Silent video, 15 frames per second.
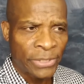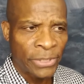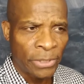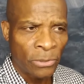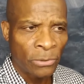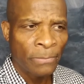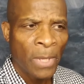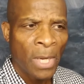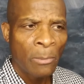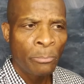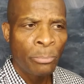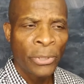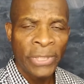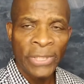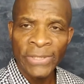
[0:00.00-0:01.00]
you,
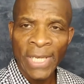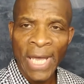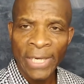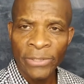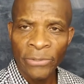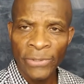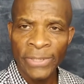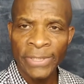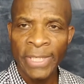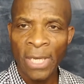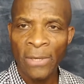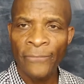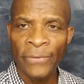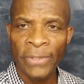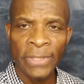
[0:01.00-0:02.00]
put aside your
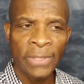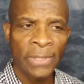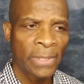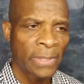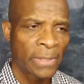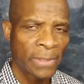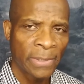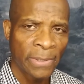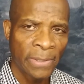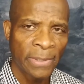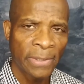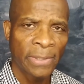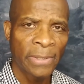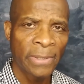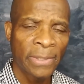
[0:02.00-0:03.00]
selfish
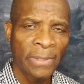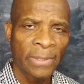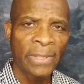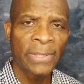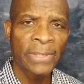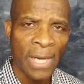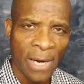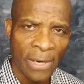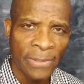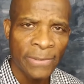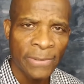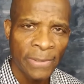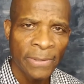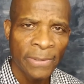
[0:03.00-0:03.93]
desires.